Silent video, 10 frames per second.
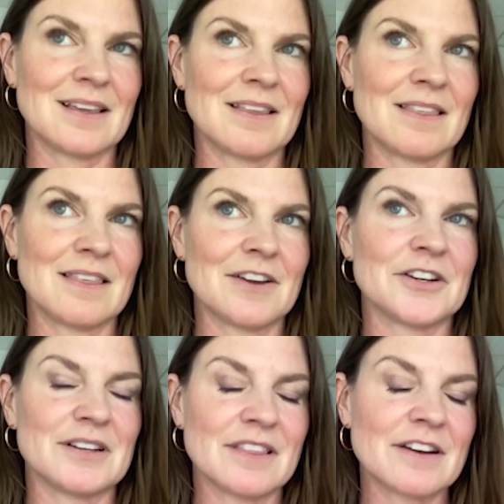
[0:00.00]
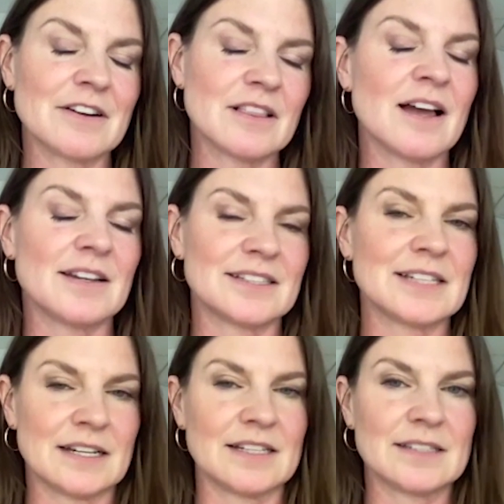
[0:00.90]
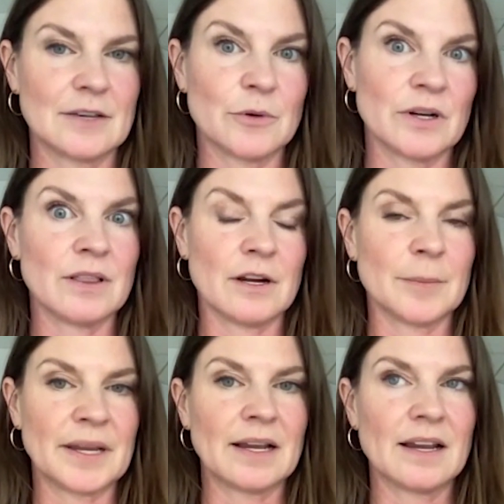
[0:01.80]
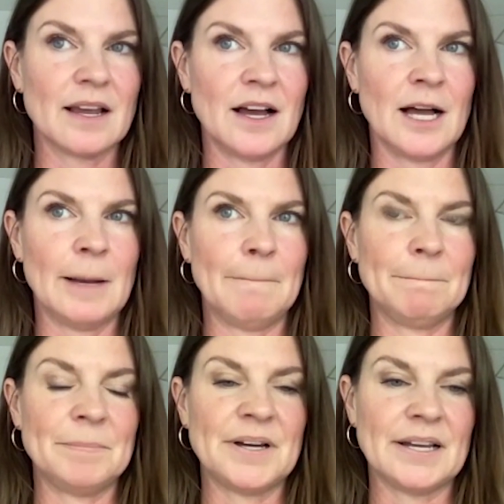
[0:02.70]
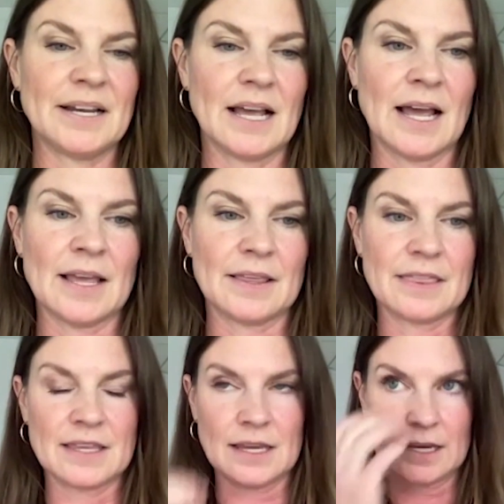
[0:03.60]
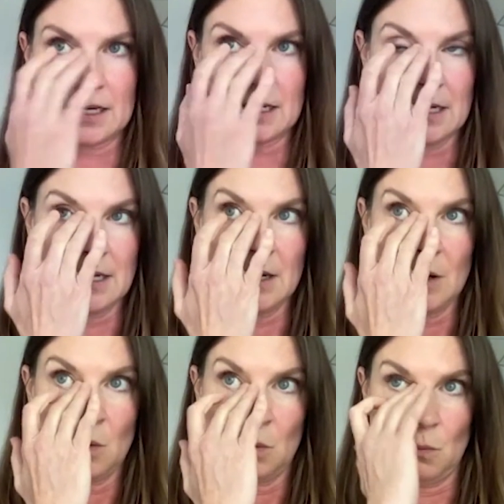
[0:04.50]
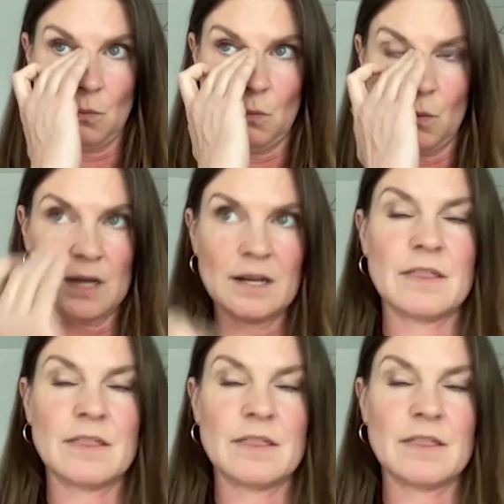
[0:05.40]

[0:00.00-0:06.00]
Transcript: there there are a lot of studies that were alarming um, mm-hmm. but i think one